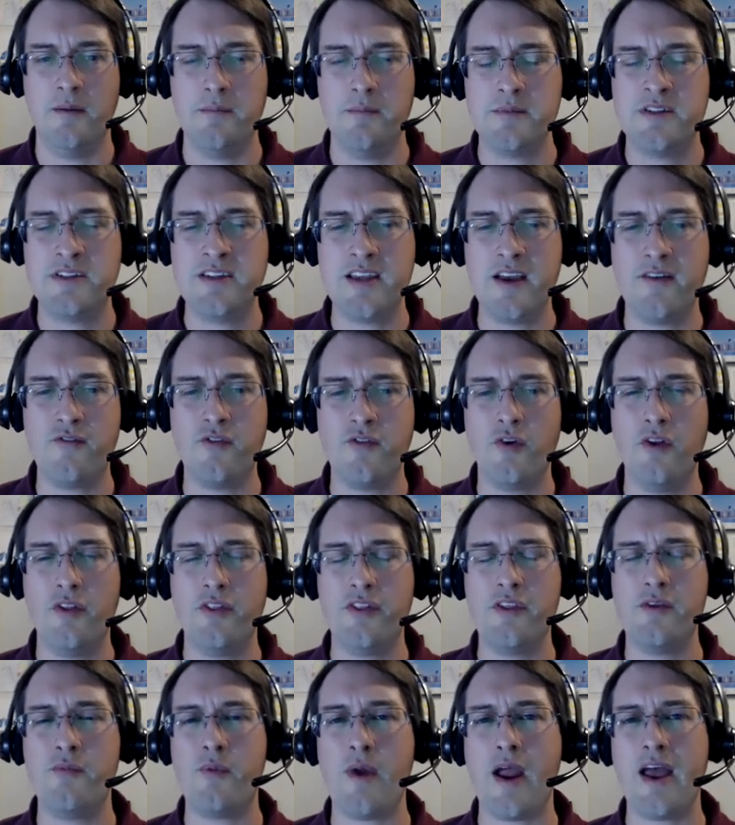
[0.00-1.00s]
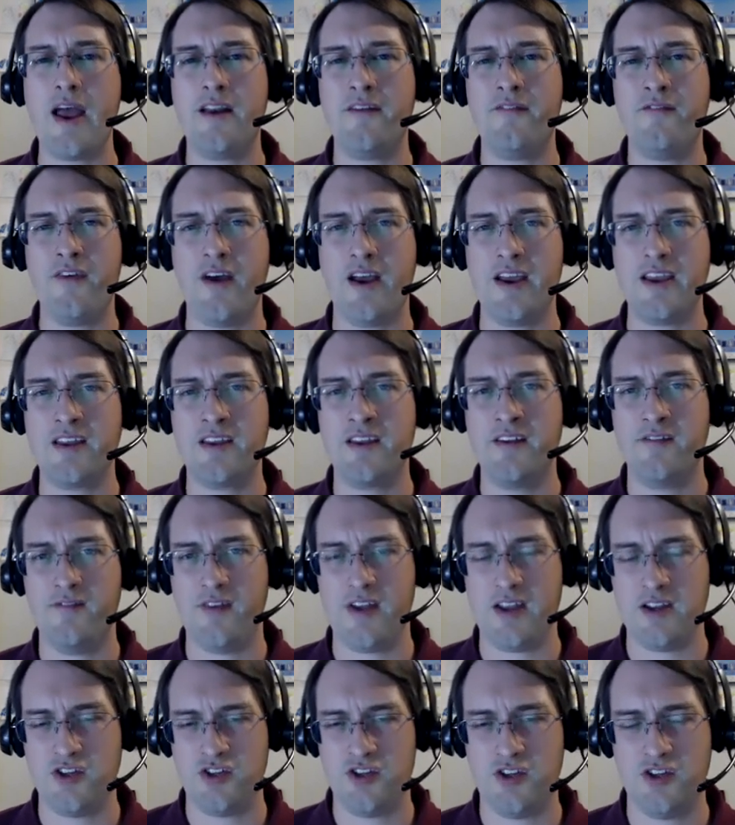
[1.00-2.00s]
Several of the ratifying
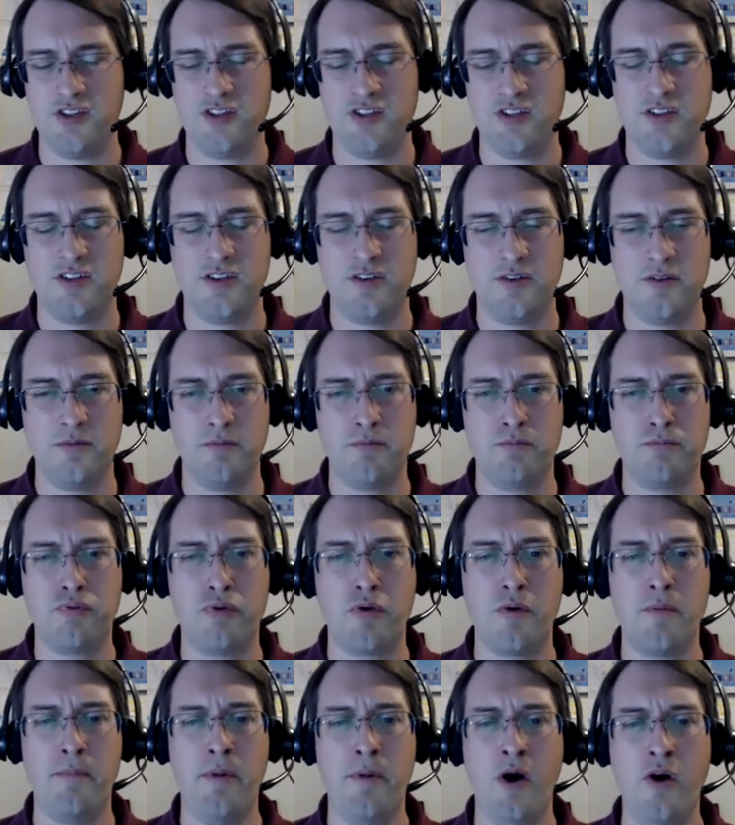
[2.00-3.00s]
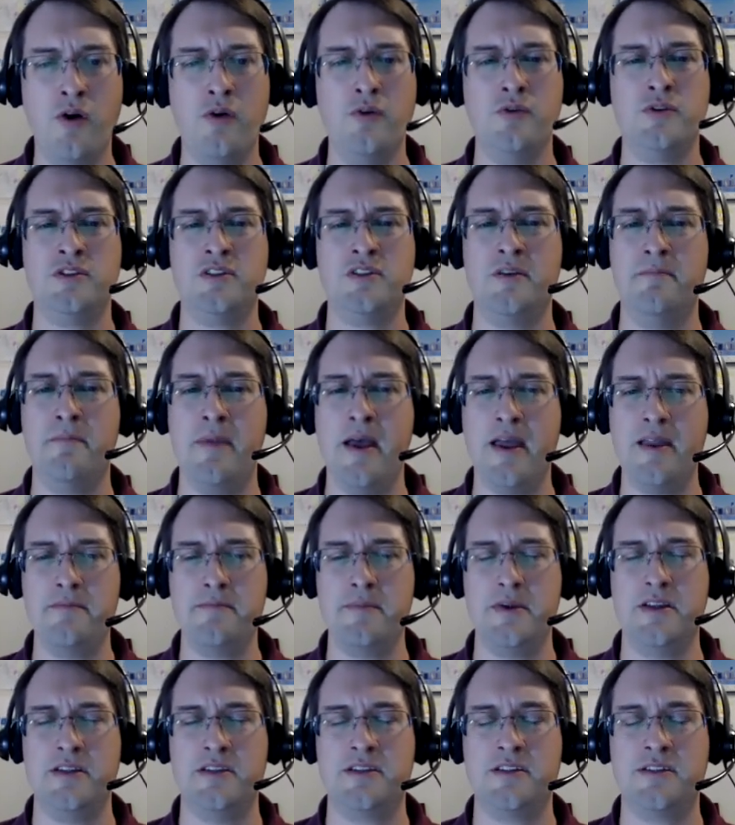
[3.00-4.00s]
conventions proposed
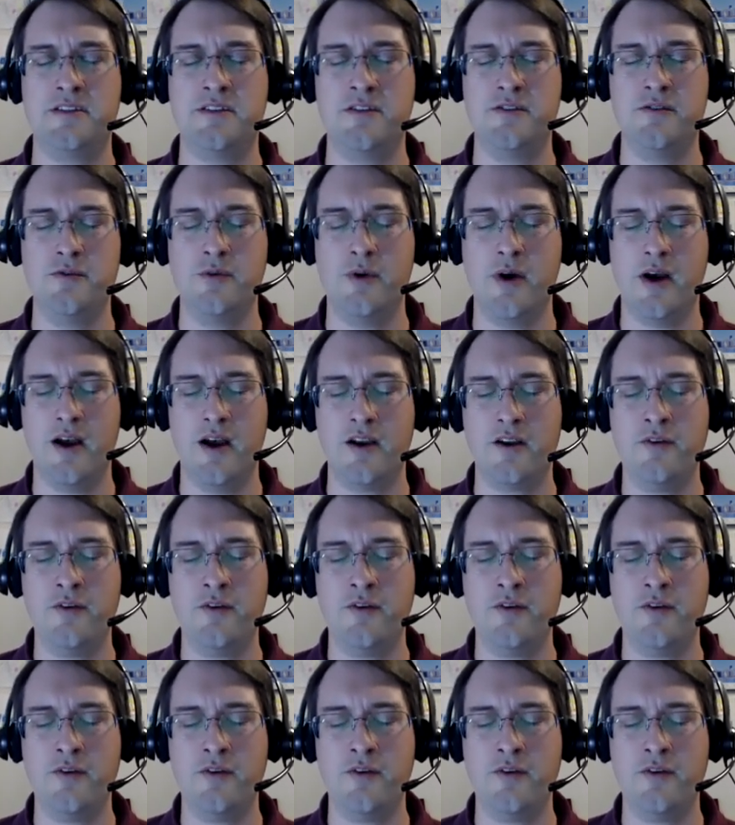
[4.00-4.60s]
amendments to